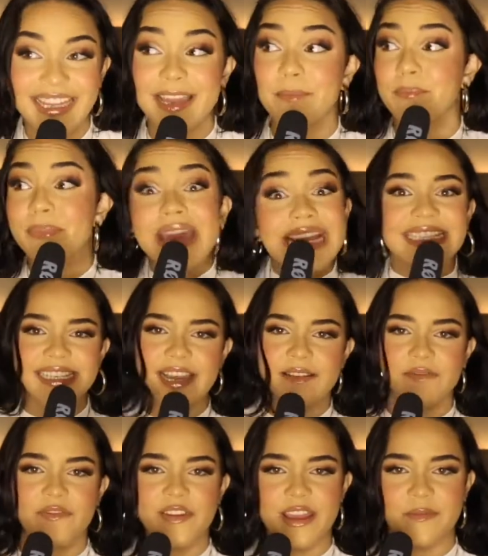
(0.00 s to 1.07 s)
Like big
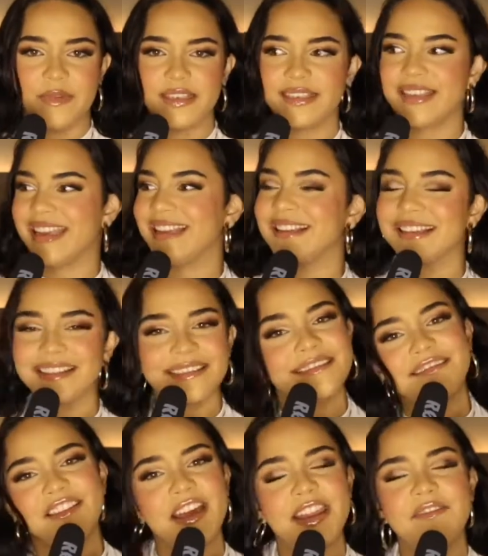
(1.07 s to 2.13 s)
time famous, like
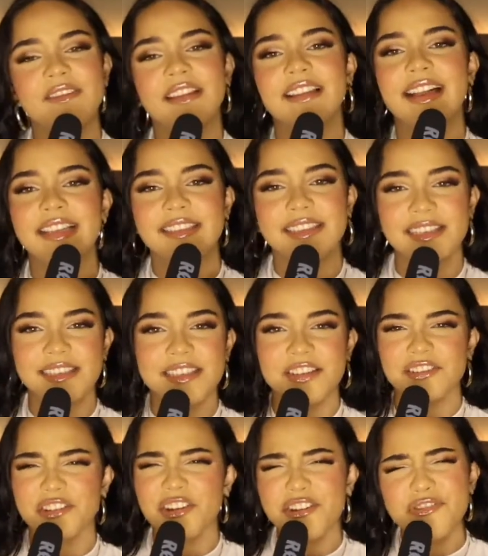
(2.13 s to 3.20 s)
not even the last 6
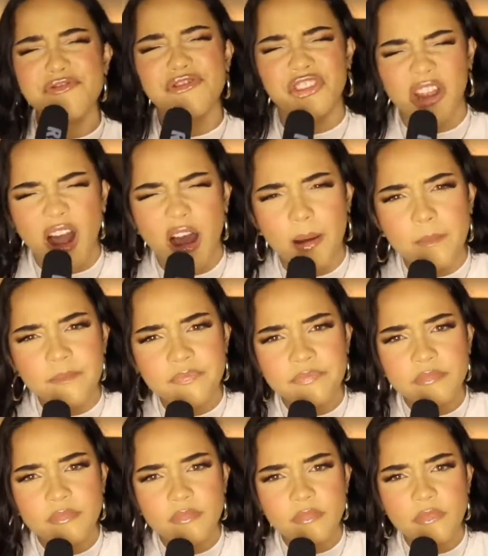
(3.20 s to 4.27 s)
years. Are you dumb?
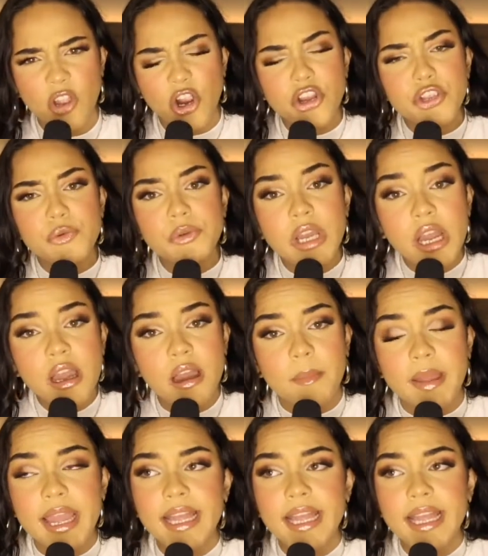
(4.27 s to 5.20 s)
Are you dumb?